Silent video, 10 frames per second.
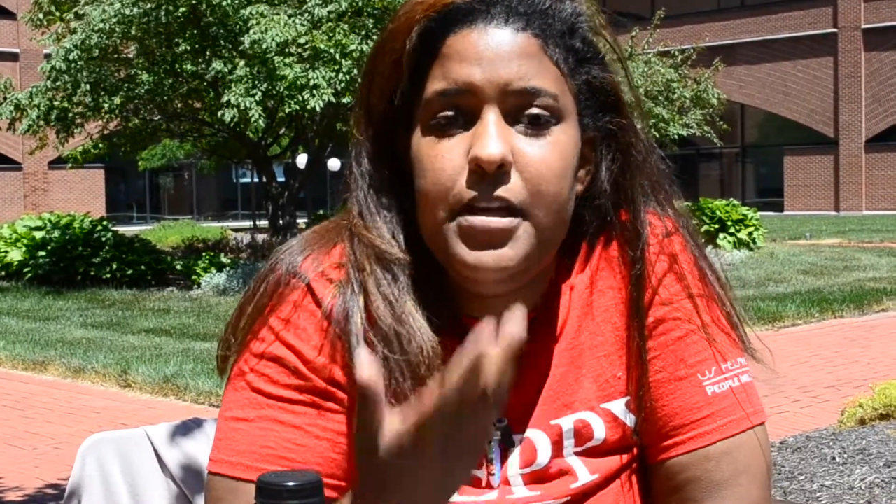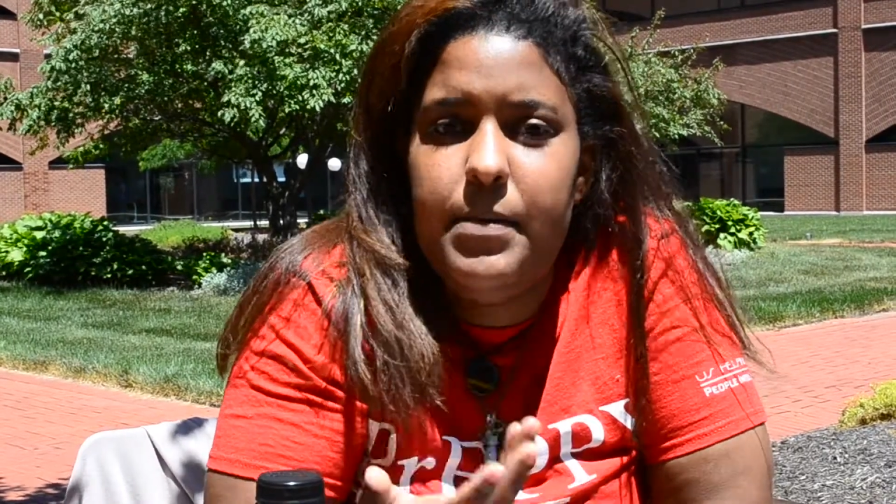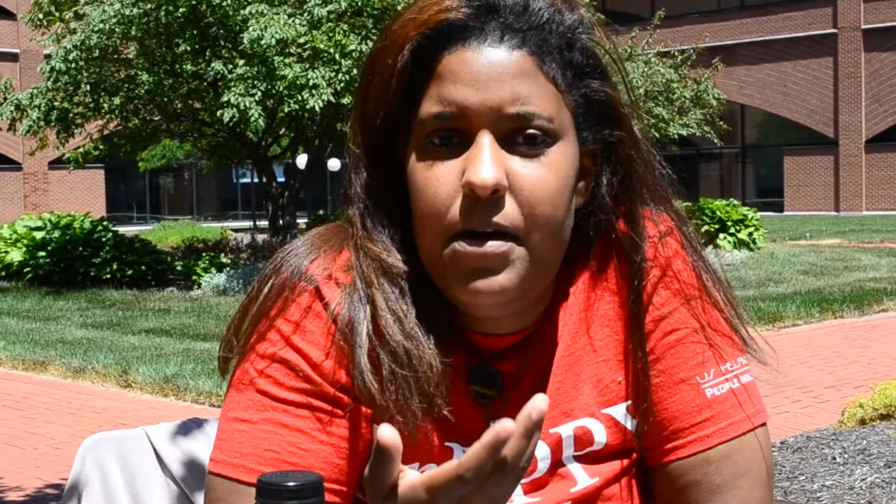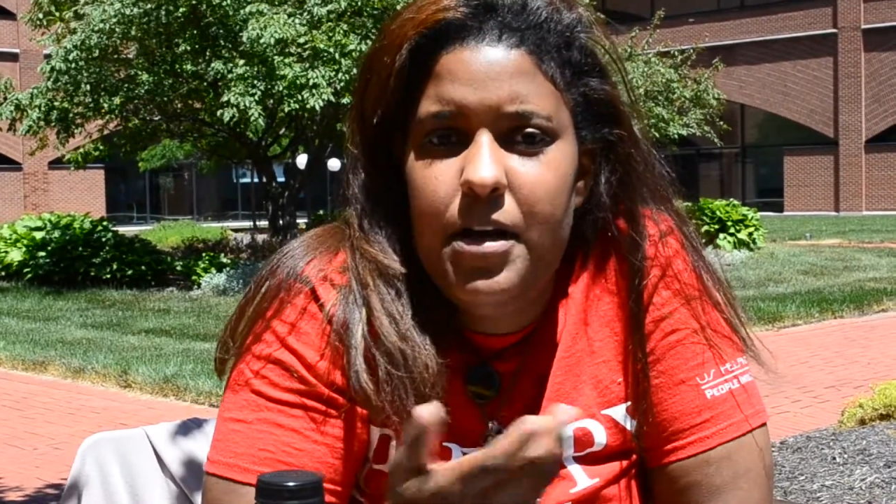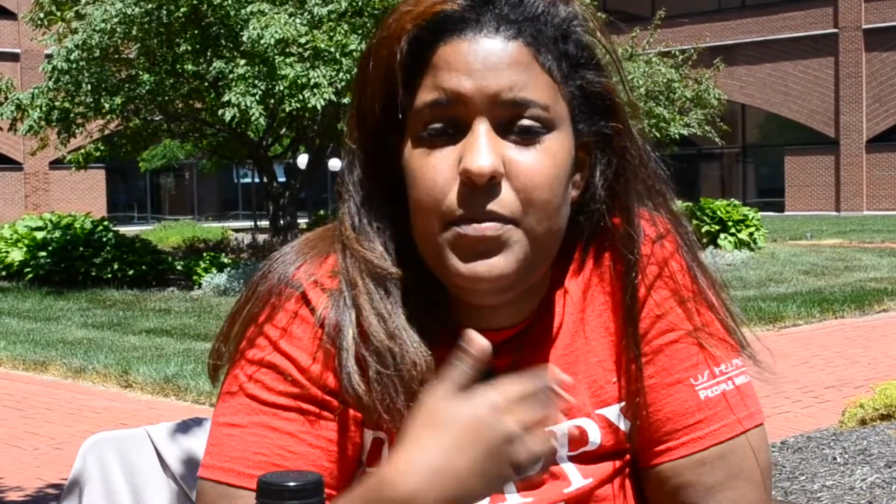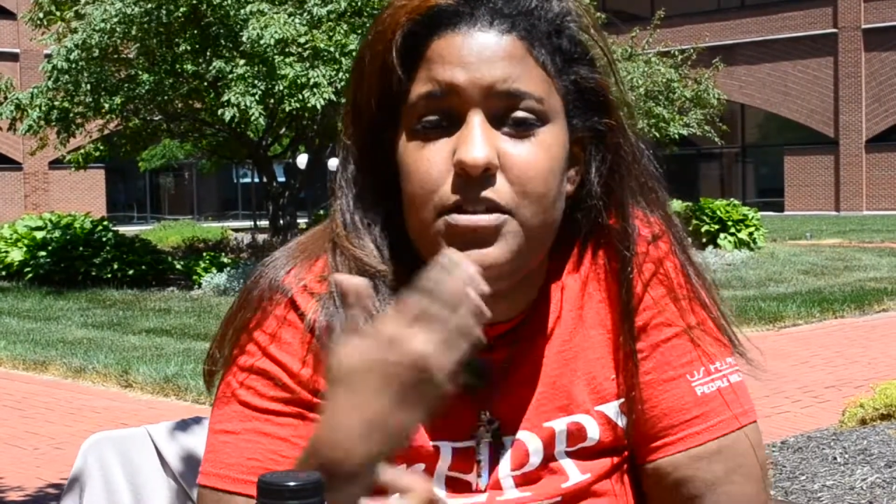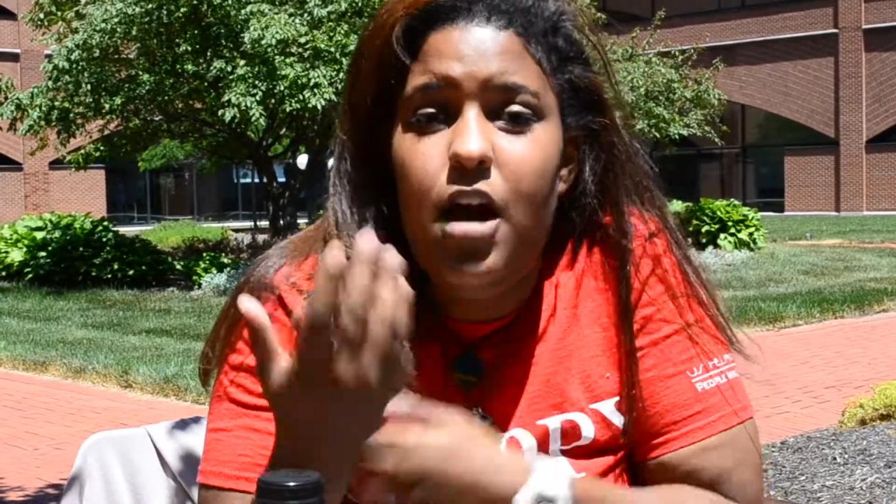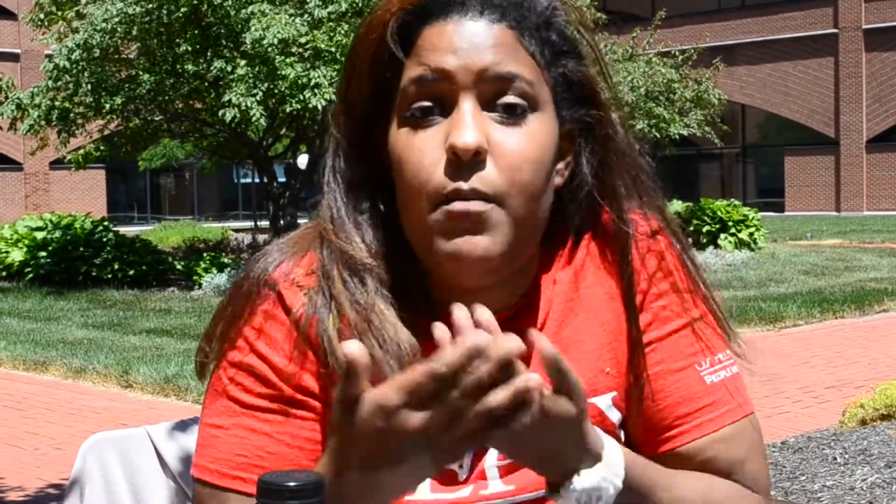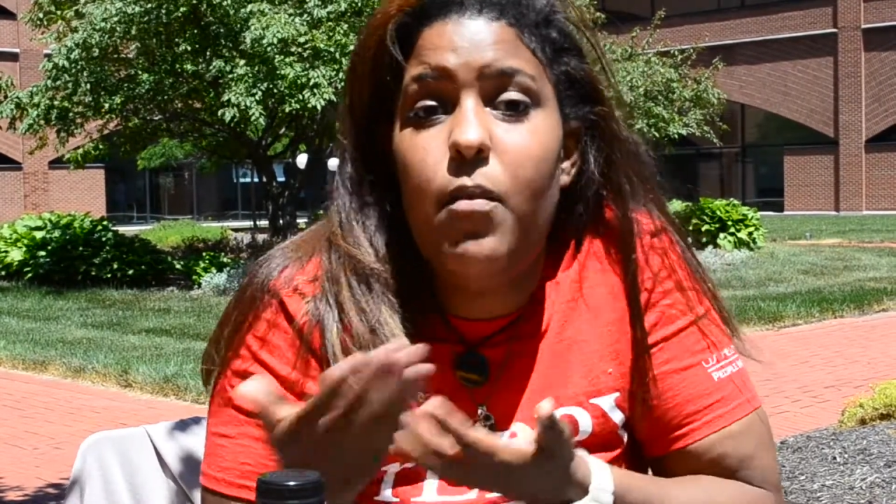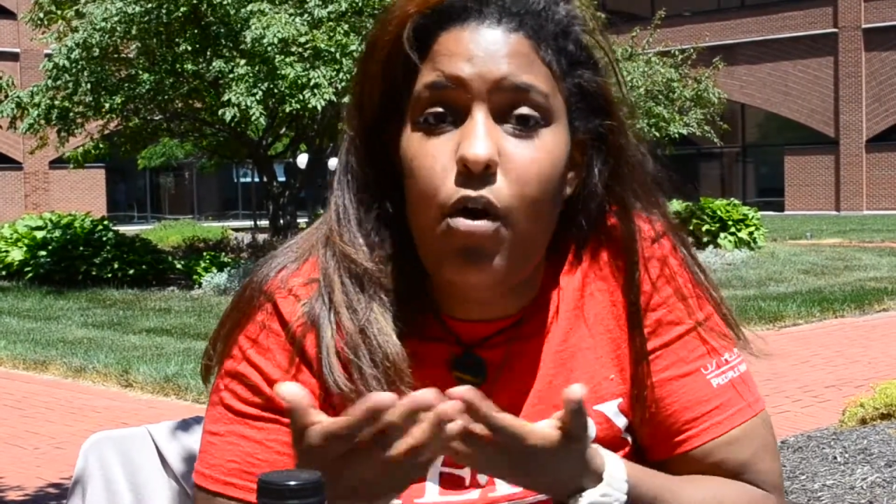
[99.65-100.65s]
email? Can we
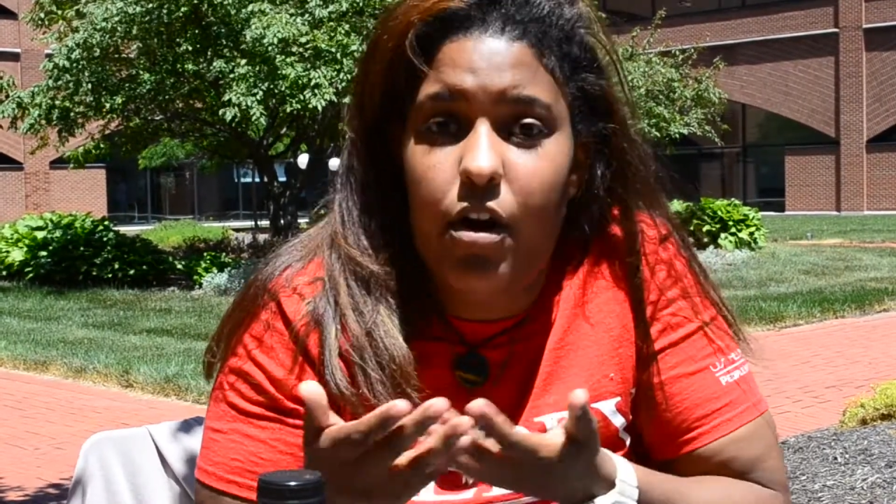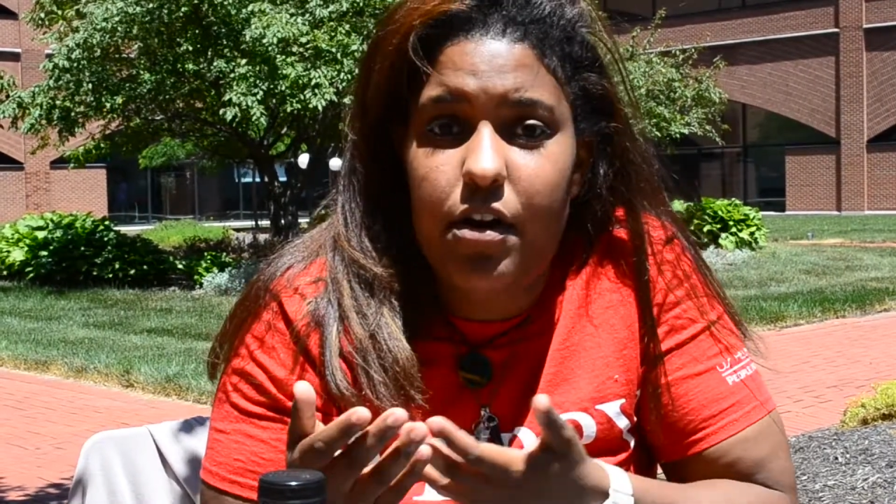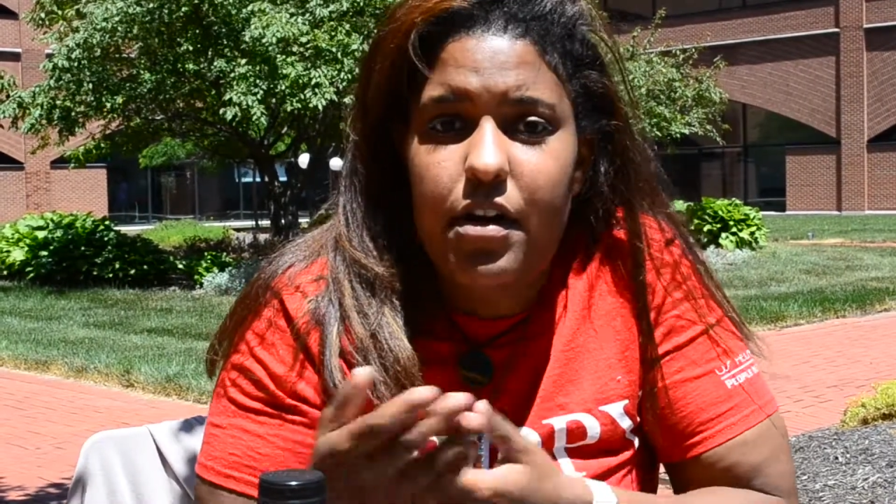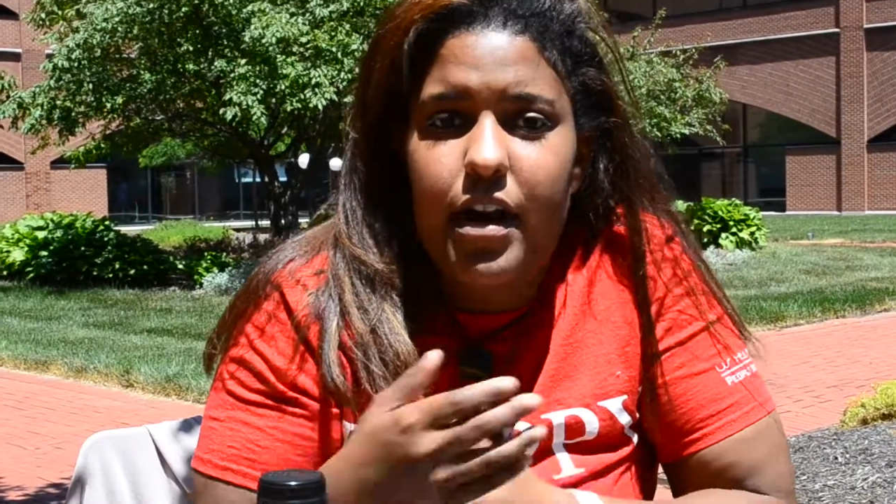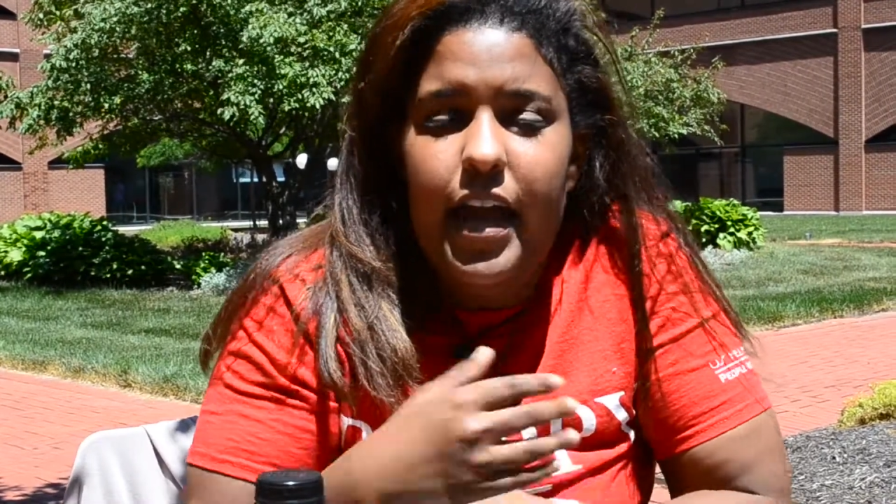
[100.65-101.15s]
talk more?"